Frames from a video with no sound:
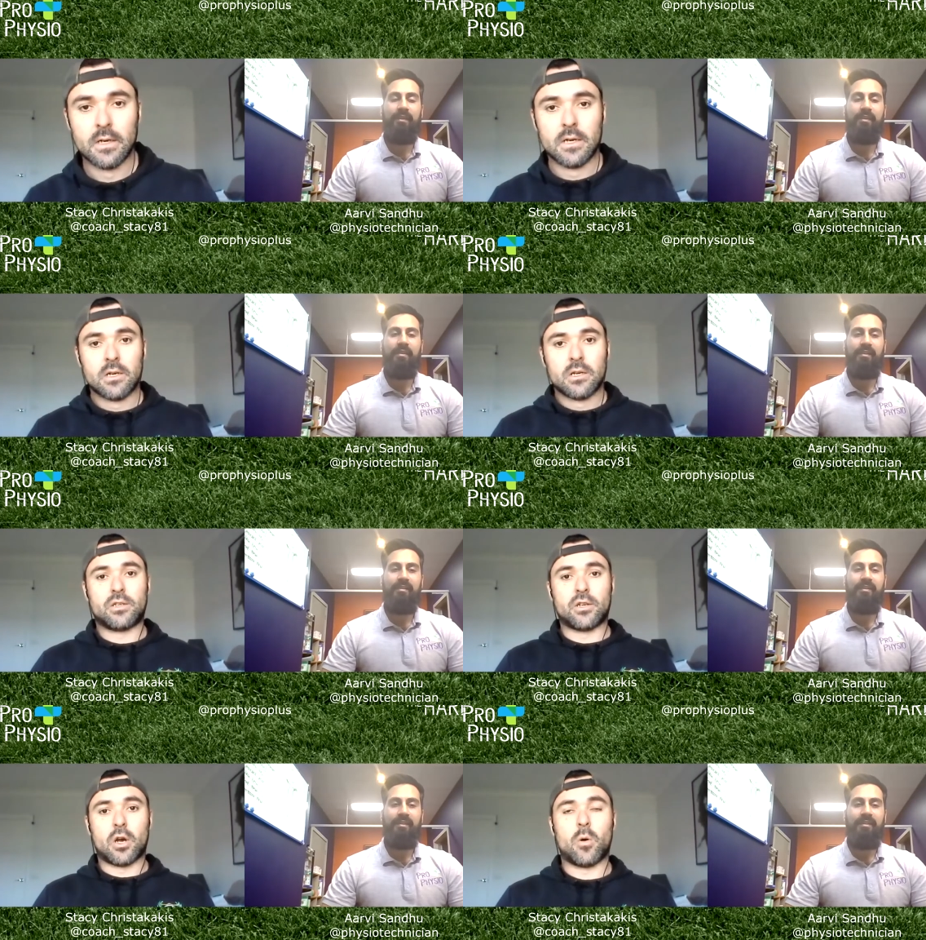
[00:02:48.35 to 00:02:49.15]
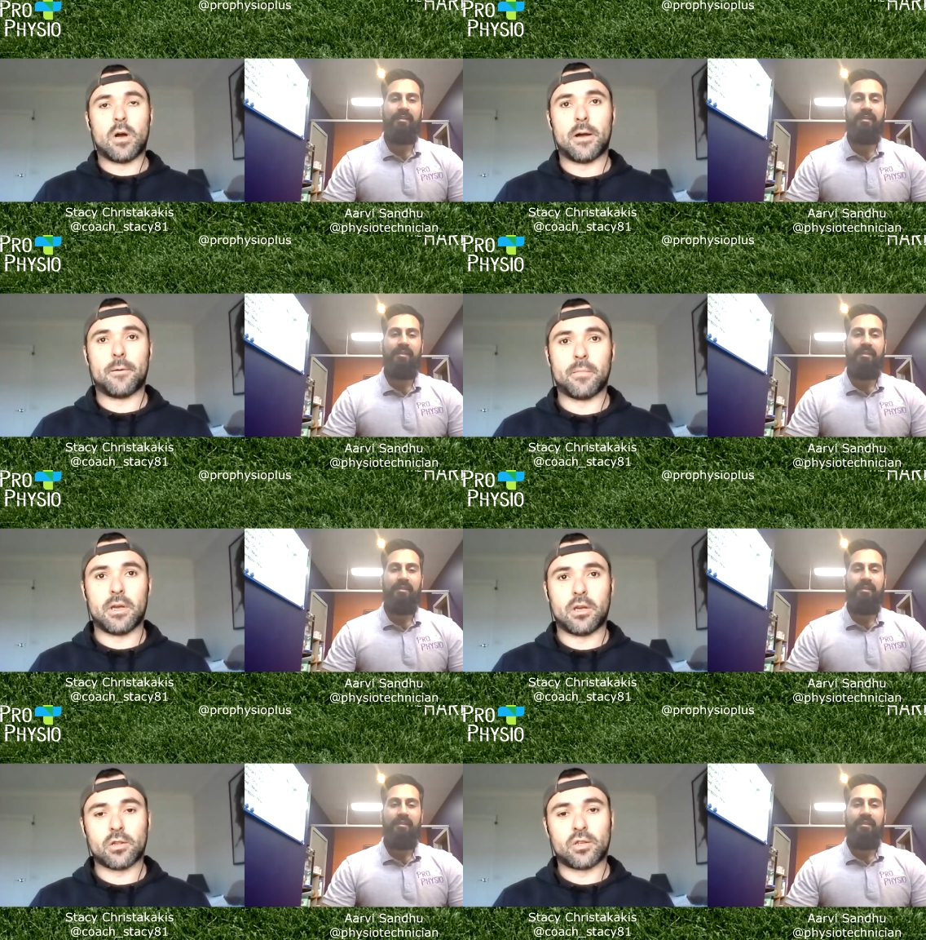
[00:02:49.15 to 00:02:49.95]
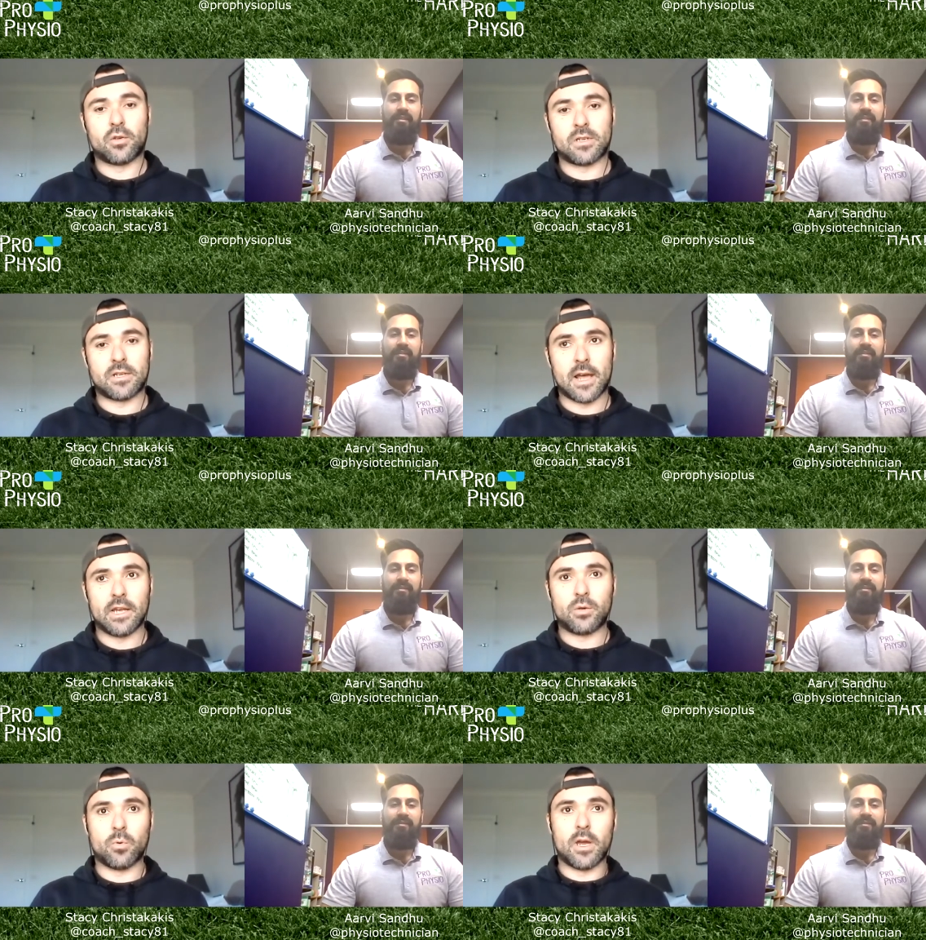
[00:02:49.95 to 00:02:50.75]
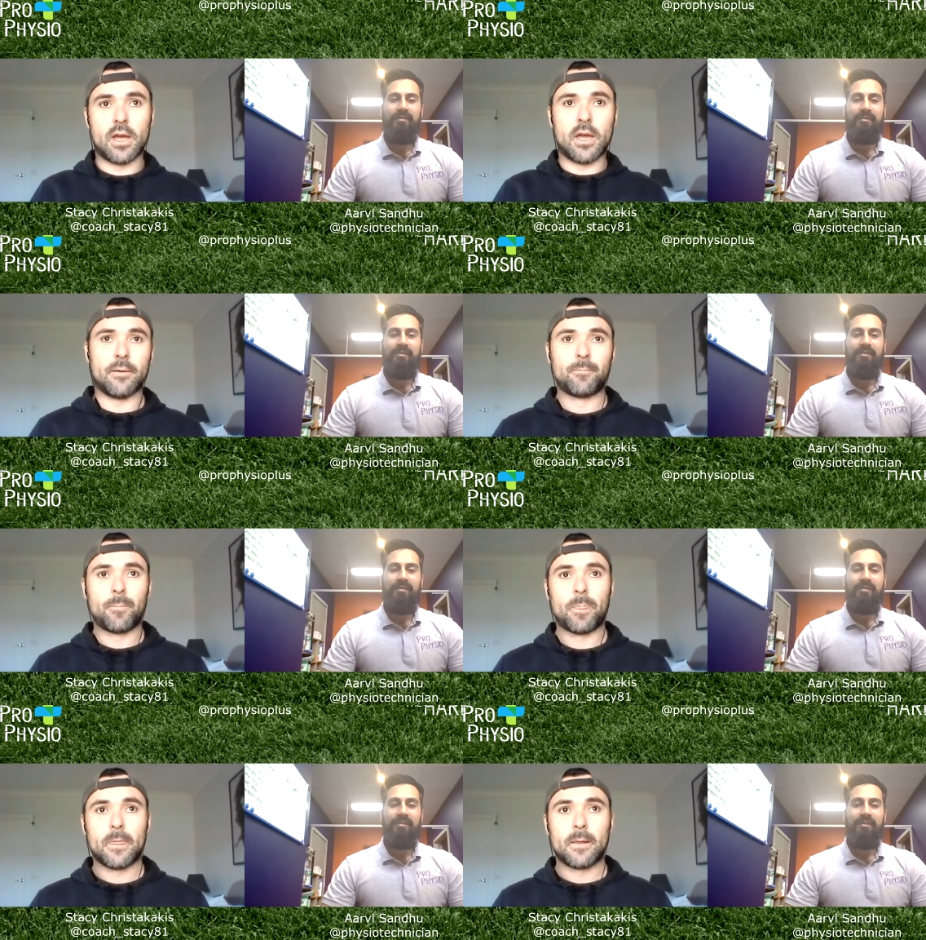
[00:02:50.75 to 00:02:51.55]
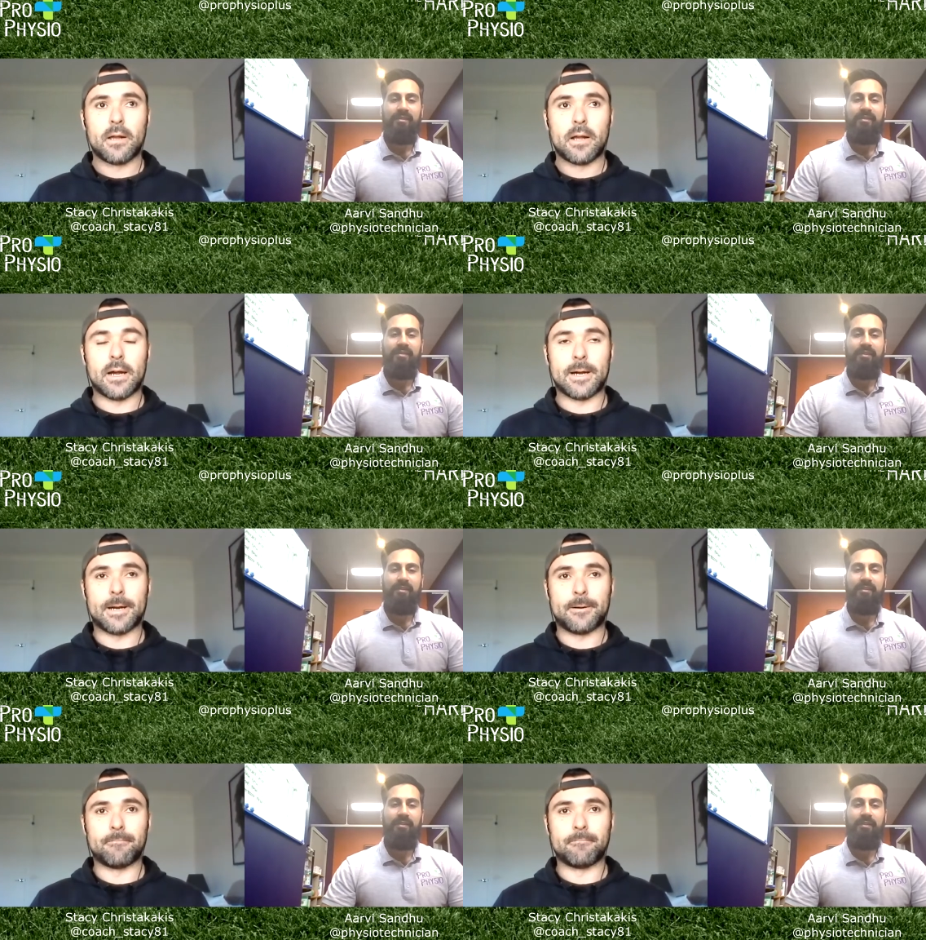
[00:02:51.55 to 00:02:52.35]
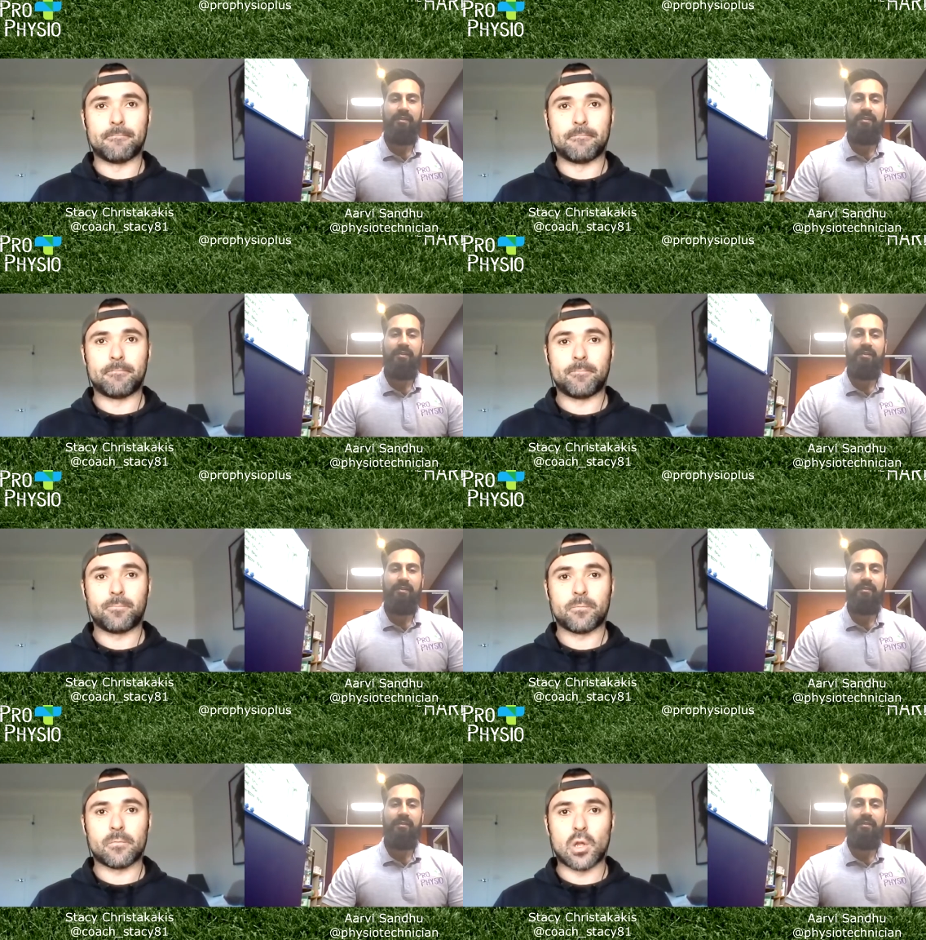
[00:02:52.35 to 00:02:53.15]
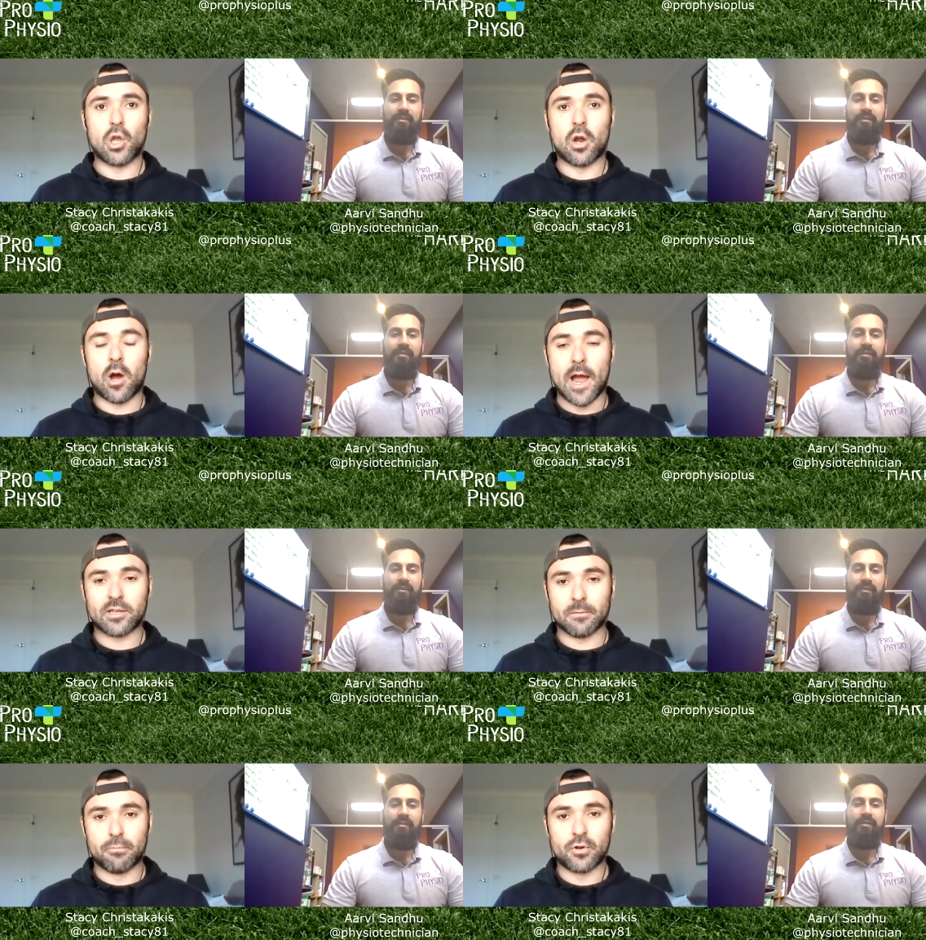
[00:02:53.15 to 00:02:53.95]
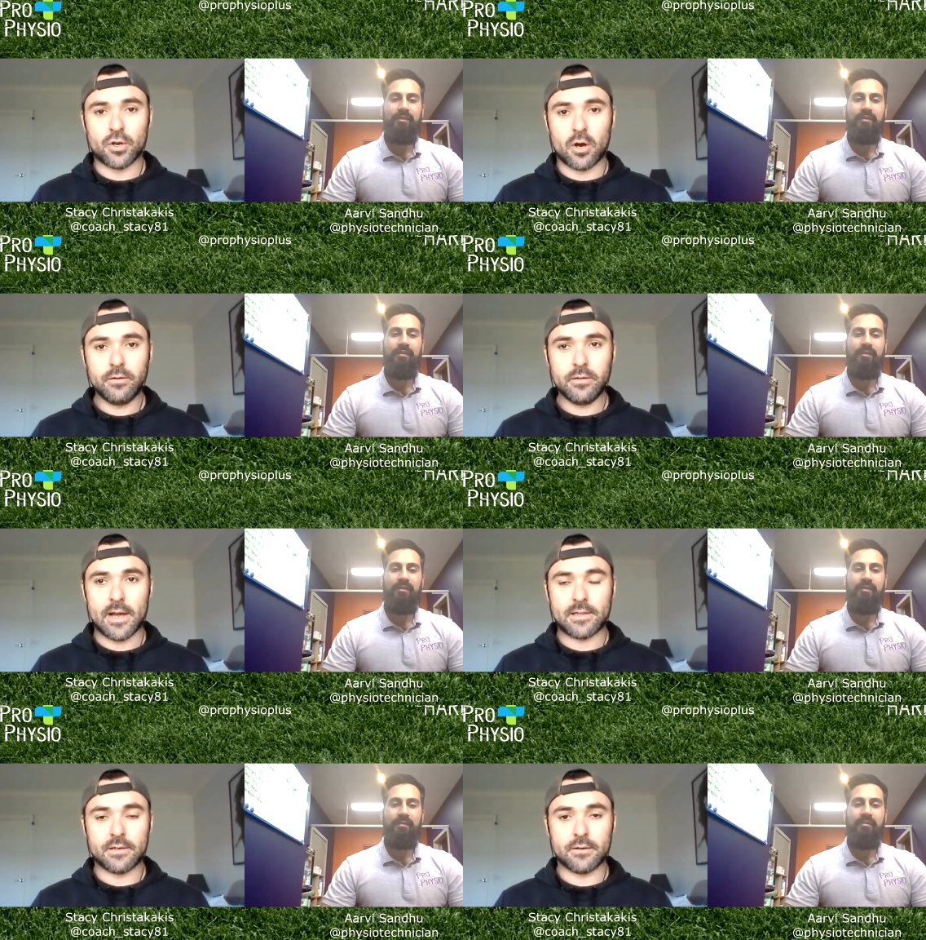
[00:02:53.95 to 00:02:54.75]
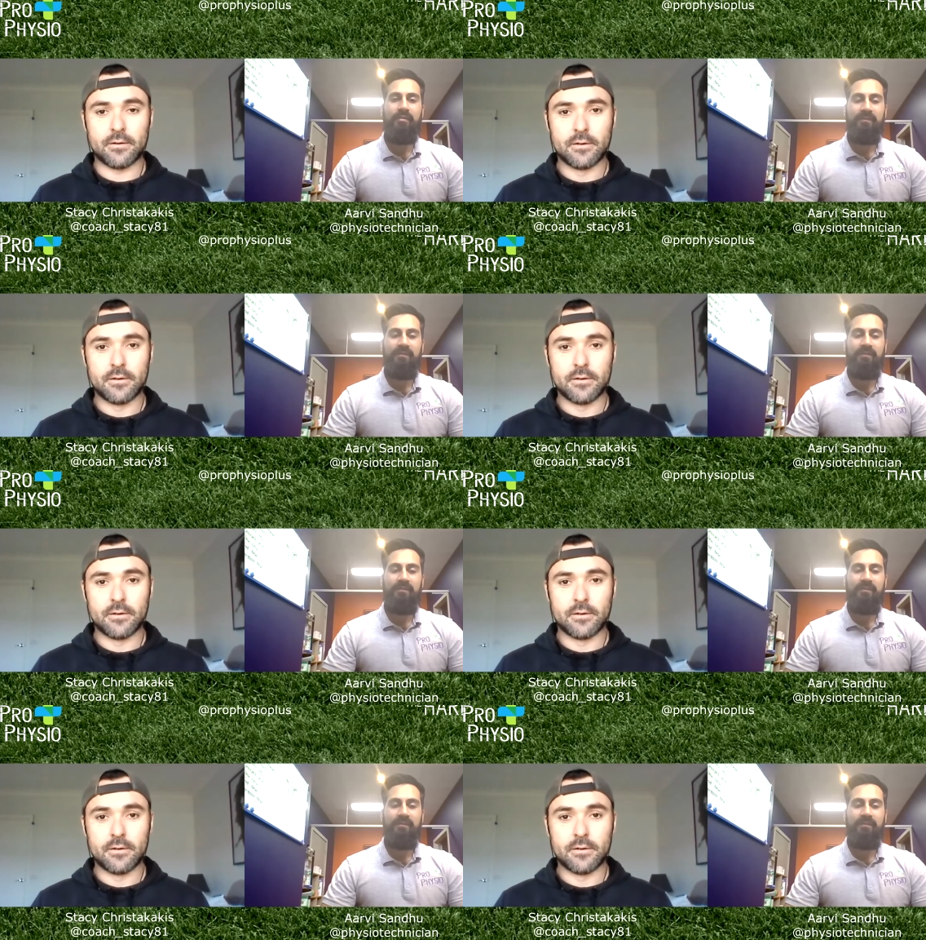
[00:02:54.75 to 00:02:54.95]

Speaker 1: So it got to a stage where I had to push on. I had to